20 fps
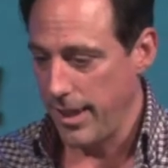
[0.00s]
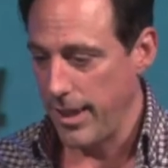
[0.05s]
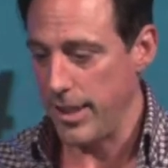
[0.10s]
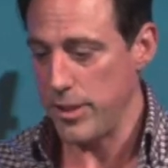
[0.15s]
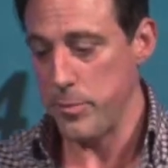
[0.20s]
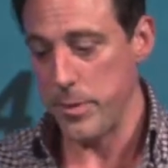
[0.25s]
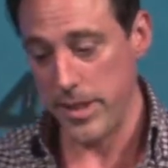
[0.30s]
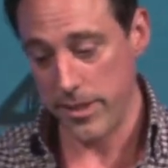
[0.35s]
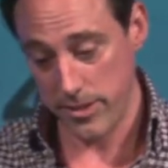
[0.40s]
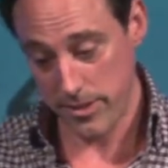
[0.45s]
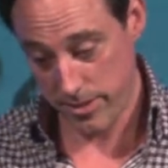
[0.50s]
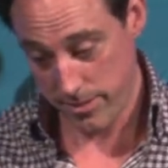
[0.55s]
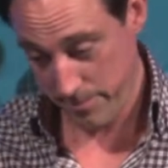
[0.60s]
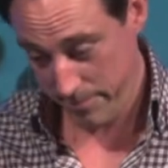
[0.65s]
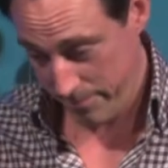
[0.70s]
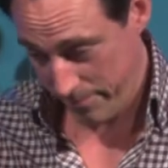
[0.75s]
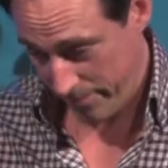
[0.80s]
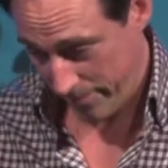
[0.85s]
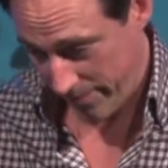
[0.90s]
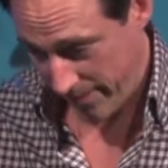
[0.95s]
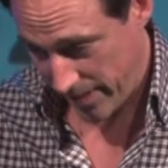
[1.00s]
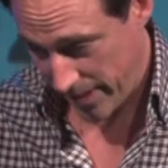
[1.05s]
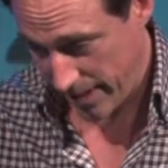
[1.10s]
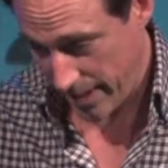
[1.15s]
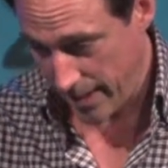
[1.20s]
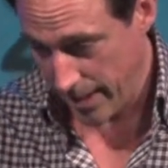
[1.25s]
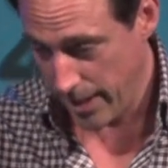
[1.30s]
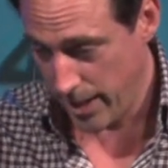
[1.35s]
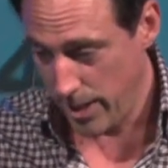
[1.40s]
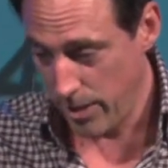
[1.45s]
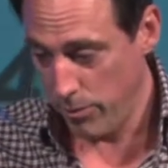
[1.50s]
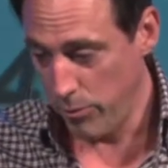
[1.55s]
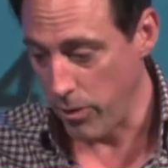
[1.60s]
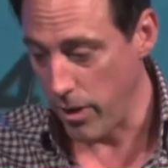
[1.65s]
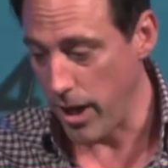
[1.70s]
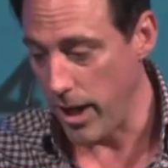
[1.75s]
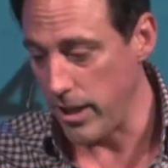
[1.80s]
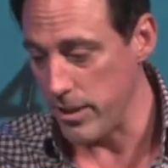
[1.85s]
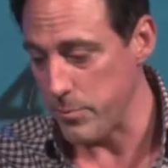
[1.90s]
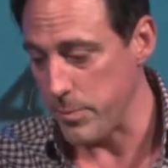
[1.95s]
Husbands.
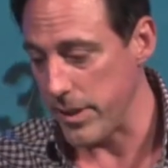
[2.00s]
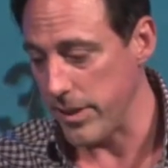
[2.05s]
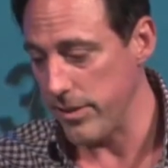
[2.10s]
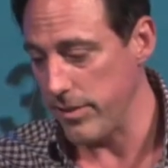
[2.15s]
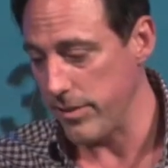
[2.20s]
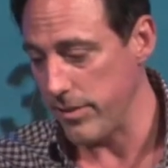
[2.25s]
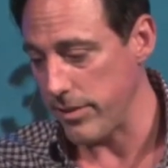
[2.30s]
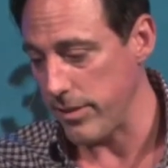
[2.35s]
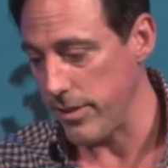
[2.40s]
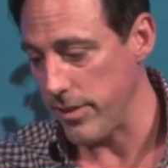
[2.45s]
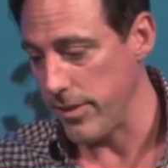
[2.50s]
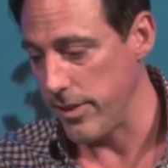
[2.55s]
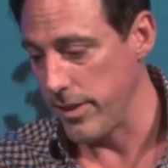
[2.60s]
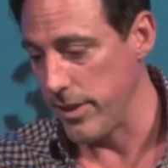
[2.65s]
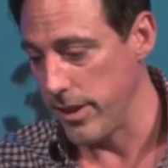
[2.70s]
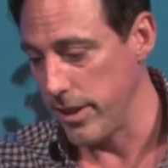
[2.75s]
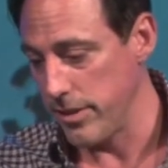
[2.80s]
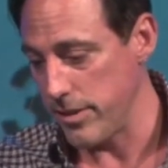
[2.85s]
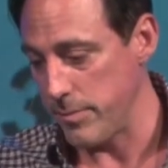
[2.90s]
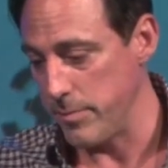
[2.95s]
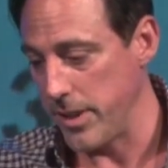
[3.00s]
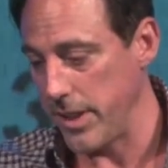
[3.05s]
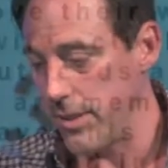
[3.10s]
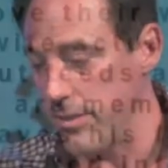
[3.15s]
For husbands, this